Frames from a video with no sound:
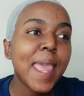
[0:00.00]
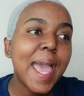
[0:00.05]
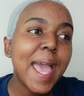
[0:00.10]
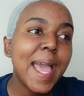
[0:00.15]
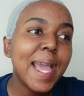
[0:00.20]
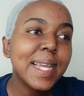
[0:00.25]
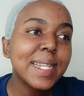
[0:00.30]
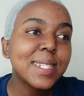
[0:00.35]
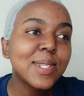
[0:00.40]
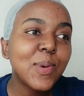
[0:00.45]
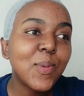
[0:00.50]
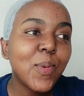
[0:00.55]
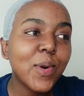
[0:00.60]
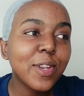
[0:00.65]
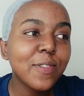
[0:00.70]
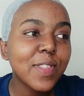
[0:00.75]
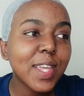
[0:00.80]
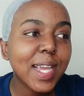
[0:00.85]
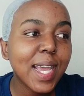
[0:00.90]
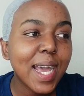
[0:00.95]
And
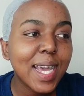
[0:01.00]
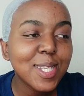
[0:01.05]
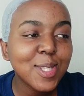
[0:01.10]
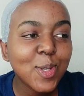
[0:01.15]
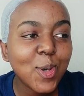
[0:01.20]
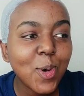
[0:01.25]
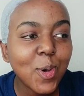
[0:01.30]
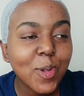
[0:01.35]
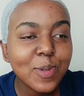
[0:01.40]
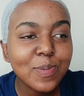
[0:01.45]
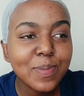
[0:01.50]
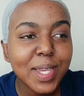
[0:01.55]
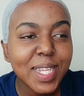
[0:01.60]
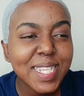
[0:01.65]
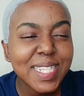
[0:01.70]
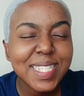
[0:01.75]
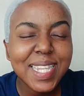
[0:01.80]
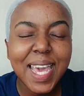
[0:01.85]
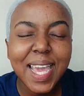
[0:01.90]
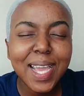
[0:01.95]
one of the guys called me and
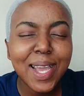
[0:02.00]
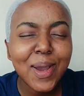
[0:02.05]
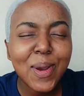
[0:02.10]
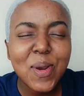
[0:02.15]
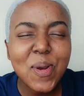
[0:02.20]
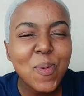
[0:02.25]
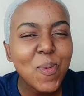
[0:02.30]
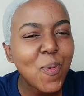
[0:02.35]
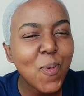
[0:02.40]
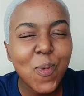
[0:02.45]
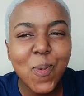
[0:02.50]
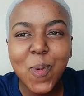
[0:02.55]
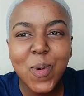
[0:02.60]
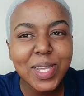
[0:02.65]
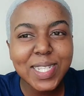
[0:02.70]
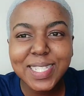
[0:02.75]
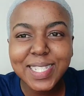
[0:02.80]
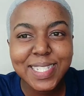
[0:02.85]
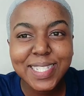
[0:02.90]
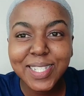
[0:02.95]
he's like,
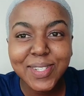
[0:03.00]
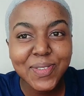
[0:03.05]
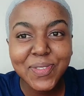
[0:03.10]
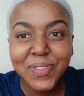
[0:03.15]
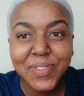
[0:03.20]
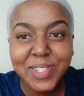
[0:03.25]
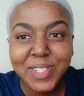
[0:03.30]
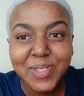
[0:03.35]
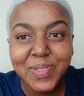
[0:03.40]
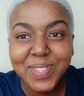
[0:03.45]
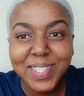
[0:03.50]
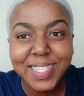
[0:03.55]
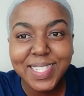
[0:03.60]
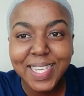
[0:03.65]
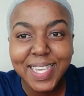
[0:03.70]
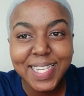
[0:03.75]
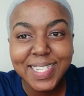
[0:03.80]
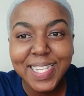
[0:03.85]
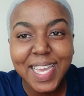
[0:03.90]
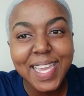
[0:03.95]
what's different with this
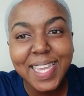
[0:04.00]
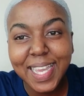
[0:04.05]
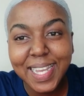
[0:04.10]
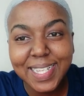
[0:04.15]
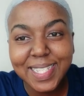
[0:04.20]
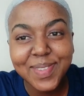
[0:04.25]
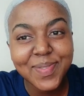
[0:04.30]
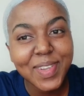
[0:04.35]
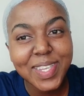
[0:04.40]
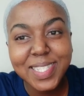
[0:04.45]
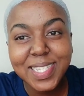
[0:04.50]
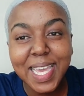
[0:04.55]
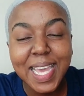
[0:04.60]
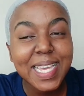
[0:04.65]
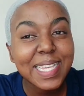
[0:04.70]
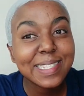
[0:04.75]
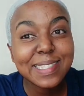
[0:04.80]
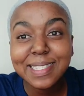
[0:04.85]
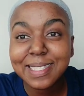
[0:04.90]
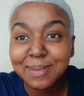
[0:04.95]
hair dye
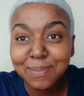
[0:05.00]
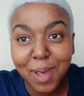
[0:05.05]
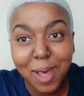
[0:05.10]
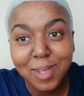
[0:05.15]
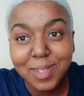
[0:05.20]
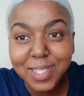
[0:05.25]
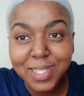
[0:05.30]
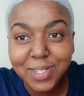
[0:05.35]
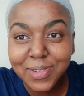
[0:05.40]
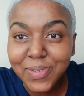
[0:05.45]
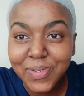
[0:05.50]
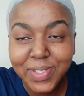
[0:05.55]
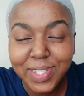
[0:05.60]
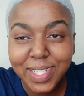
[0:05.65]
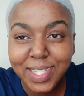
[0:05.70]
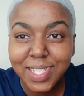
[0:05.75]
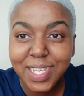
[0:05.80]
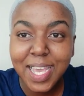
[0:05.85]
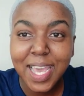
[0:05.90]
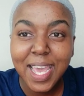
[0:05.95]
activator? It smells
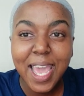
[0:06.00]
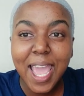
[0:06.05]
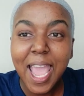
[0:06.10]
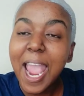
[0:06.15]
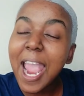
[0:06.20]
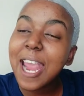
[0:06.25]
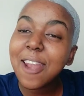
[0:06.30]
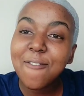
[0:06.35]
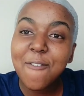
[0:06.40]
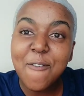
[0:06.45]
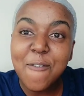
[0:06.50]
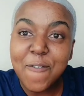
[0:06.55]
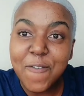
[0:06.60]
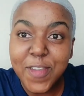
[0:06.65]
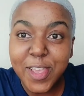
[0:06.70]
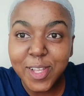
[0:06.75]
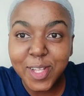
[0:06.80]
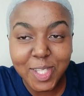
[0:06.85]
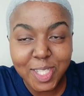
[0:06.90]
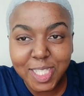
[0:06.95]
different, it
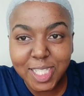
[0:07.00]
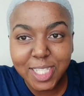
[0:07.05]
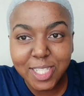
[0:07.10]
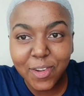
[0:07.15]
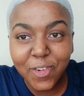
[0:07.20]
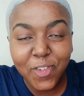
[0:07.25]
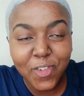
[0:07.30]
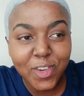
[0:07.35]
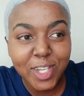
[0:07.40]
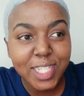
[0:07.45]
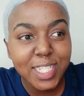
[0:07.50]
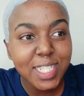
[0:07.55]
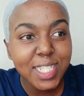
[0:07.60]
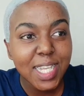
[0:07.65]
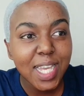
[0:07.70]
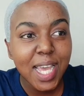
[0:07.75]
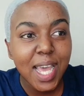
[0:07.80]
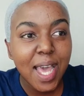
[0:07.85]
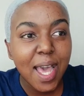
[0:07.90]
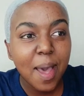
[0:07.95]
feels different,
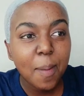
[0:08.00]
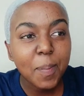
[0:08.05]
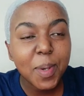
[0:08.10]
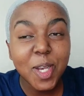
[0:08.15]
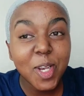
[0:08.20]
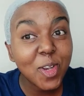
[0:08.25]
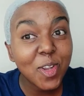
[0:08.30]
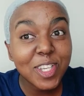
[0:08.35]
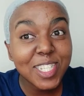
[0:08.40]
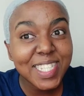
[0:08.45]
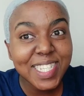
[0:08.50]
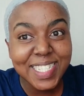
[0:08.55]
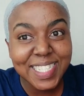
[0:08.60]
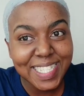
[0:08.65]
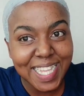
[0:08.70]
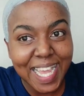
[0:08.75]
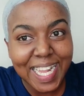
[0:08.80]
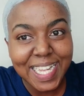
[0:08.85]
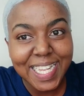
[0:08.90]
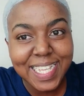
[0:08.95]
but it looks
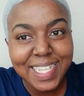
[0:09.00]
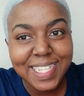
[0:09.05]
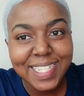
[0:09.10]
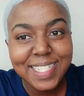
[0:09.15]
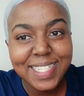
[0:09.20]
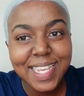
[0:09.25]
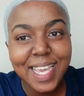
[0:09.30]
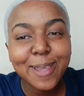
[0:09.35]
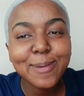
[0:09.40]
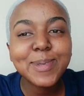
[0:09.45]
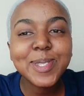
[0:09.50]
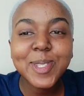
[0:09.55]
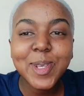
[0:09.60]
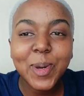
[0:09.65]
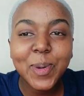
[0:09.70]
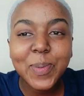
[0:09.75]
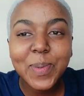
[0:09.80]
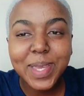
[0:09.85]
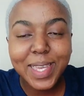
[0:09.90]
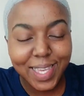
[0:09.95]
exactly the same.
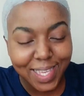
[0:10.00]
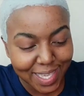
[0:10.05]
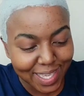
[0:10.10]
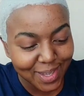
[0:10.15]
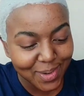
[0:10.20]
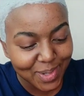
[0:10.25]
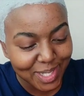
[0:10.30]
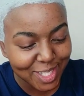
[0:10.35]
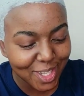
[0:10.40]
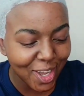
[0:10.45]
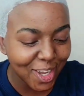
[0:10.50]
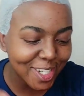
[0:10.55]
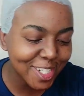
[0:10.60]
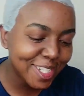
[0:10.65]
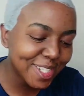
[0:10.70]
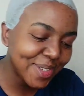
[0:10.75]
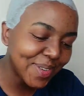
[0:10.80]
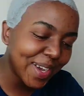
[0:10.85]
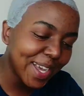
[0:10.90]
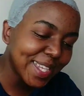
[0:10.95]
So he was on
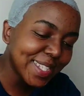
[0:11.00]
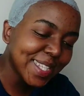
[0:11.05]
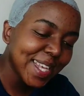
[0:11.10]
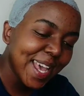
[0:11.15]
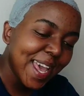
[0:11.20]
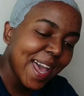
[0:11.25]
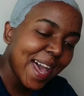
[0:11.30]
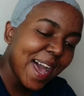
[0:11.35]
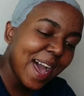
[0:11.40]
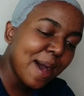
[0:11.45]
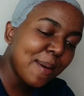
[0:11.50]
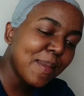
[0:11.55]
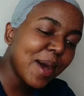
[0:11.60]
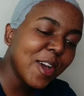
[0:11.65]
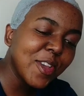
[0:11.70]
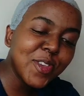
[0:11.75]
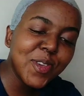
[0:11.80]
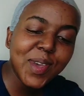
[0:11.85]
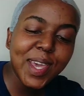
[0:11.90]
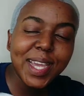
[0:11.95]
to us.
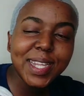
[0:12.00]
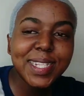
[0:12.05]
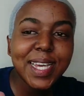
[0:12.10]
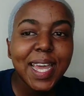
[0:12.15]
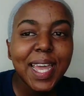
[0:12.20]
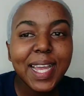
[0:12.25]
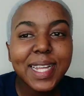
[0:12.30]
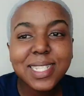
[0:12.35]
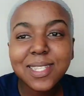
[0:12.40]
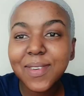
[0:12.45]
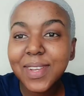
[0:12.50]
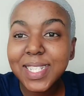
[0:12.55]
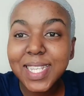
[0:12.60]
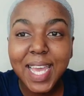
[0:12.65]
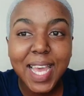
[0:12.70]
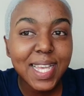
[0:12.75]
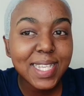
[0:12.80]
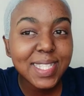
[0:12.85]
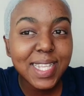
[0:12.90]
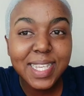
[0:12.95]
Our new hair dye activator
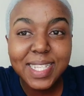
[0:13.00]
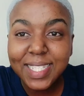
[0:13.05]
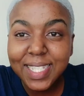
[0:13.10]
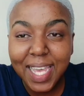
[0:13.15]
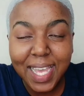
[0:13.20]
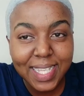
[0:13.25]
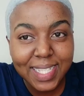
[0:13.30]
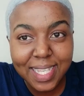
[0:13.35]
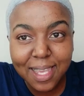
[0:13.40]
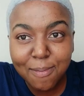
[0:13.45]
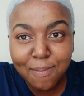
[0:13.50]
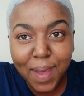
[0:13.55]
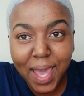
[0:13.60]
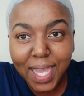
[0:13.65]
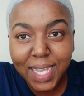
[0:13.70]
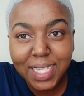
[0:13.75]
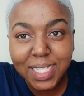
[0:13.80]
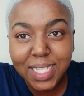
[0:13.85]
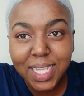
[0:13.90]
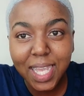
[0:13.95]
has the exact same
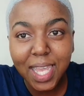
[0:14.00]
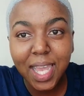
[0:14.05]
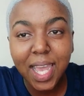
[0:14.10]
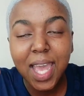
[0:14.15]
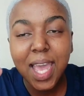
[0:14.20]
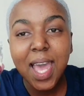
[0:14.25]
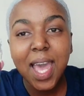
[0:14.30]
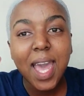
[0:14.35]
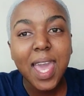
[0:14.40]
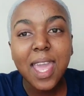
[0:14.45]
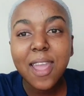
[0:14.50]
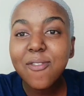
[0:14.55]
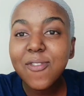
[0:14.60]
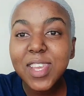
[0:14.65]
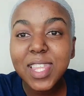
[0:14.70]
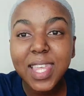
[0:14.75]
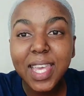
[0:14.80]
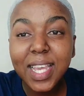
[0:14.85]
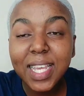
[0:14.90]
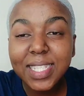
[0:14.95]
packaging.
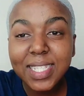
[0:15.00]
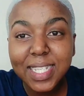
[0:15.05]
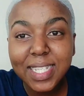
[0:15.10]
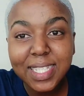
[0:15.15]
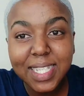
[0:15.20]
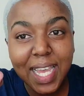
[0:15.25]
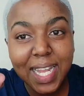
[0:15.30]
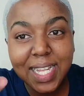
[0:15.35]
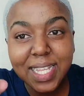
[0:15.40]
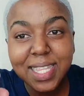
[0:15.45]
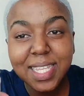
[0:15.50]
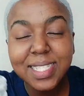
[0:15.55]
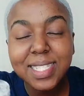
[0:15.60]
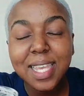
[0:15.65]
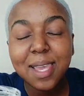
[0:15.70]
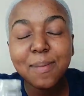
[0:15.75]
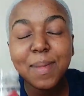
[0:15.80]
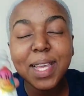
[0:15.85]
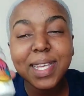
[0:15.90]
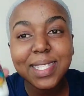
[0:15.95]
Everything is exactly the
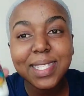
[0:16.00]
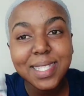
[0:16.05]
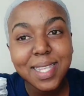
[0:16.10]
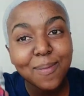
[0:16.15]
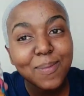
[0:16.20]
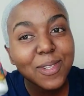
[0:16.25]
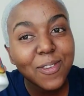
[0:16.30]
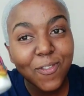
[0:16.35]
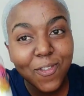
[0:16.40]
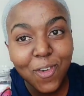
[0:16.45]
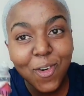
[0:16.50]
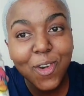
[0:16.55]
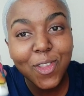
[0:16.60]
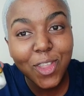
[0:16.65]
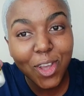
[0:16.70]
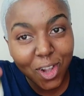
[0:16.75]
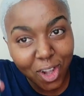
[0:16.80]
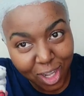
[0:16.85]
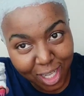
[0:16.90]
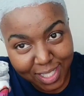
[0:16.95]
same except for
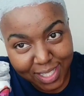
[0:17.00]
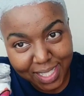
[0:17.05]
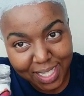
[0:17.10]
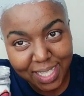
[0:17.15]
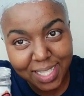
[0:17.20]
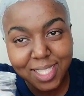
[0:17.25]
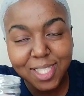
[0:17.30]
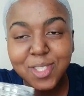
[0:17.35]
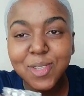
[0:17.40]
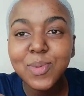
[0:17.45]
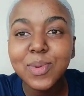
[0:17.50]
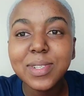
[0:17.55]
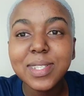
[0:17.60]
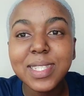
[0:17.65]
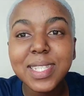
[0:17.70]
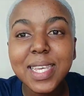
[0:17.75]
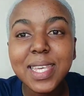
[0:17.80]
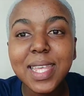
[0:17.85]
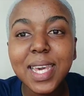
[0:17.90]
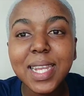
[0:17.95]
the contents. You will
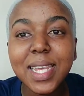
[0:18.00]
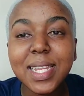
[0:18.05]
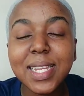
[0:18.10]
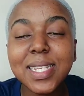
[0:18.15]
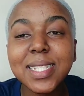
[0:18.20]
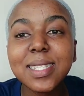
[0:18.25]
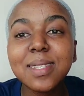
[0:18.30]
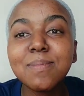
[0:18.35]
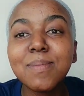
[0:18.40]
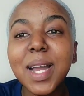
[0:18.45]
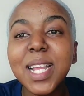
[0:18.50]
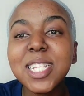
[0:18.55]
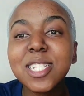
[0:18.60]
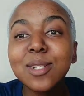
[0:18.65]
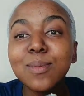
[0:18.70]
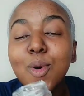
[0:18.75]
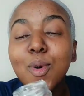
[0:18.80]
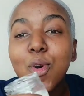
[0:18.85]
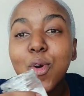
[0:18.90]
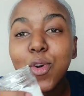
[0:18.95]
see that it is
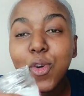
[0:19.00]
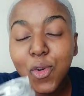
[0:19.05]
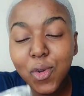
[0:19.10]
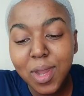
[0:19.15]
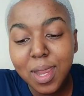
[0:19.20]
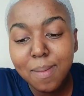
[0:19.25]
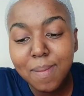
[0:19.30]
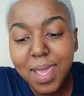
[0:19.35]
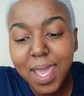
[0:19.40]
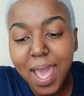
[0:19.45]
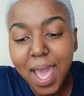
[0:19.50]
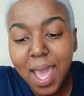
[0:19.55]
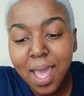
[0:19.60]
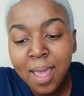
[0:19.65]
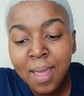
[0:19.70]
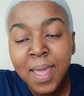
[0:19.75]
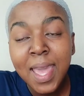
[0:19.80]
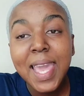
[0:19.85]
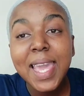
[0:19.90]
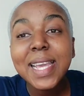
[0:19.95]
much more creamier.
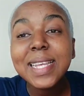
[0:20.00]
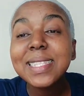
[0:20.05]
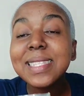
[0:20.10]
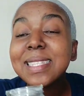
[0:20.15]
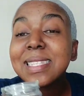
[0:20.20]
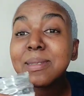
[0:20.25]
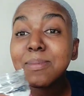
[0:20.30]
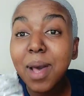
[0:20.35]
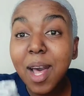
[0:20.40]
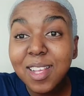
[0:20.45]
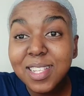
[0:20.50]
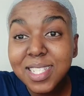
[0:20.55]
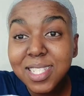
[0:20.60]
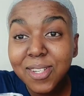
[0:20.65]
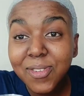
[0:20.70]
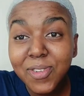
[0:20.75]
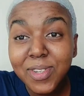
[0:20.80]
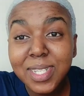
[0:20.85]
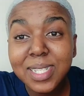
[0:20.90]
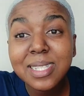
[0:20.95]
It smells
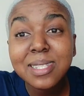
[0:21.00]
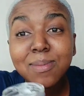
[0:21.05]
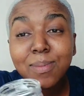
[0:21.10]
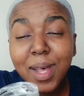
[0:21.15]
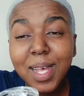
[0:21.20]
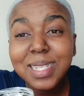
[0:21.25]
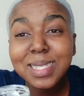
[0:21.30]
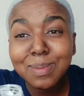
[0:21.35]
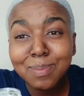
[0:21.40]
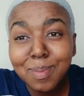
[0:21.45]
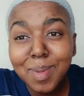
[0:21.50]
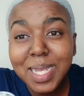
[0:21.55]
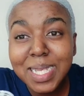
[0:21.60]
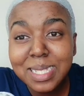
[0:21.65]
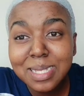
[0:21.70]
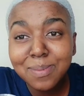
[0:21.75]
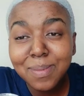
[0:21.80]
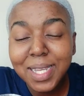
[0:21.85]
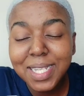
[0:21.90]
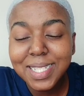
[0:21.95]
different. It smells
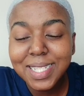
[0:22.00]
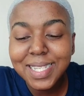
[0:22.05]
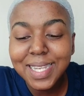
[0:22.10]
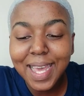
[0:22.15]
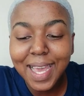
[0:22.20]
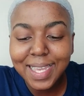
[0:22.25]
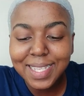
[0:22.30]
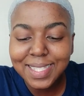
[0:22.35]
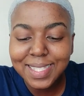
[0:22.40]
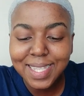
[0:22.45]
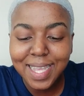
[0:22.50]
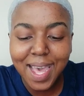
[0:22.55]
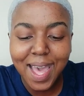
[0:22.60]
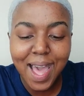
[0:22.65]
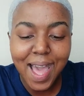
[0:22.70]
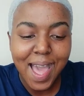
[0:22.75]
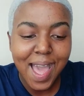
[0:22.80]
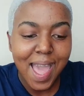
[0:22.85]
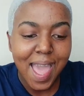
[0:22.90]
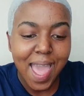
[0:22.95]
much
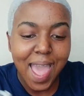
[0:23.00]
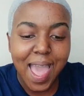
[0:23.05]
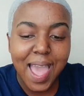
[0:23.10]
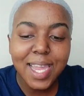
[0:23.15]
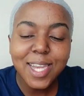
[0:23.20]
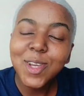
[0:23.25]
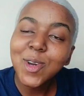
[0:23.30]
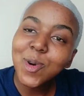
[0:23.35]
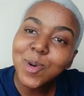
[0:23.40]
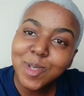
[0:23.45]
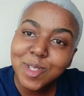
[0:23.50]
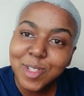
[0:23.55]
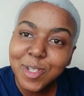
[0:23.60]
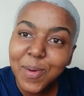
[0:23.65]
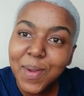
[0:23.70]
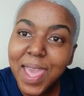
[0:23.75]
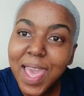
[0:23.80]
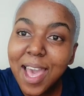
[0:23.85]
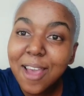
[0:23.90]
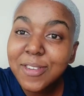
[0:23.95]
nicer. And also
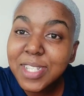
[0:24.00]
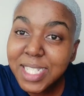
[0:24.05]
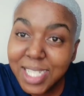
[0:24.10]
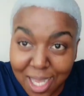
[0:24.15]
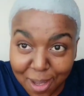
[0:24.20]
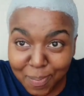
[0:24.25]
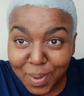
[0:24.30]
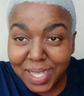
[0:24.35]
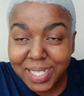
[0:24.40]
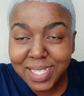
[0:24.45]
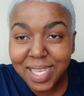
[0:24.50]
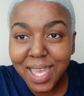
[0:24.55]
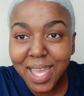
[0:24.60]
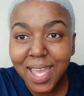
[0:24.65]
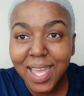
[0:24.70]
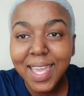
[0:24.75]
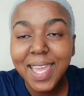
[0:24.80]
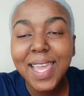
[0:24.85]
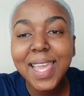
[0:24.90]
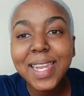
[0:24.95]
we have shea butter
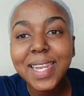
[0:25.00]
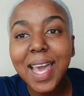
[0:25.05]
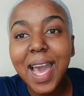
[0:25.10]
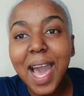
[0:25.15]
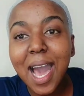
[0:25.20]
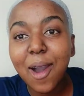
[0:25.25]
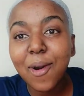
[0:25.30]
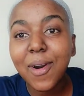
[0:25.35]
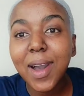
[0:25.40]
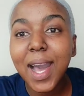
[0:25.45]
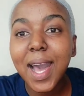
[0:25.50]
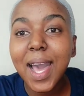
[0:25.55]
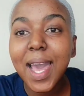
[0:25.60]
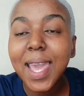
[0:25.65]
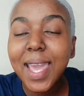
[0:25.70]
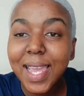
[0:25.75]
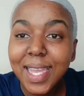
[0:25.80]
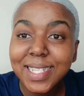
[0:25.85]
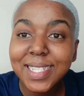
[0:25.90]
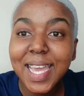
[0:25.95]
in our
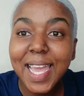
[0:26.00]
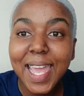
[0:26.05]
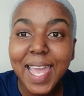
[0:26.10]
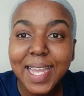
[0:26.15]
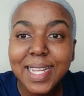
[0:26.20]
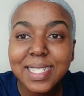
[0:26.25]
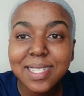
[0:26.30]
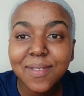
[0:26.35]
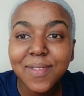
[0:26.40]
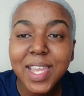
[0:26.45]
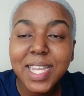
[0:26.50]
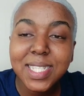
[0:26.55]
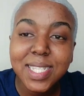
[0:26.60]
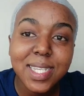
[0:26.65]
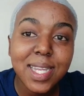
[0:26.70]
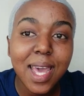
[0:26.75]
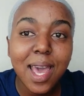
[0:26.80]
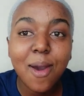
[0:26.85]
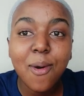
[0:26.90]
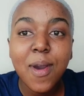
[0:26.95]
hair dye activator
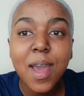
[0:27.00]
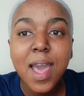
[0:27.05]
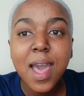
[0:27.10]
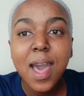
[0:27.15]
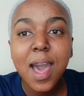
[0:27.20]
now.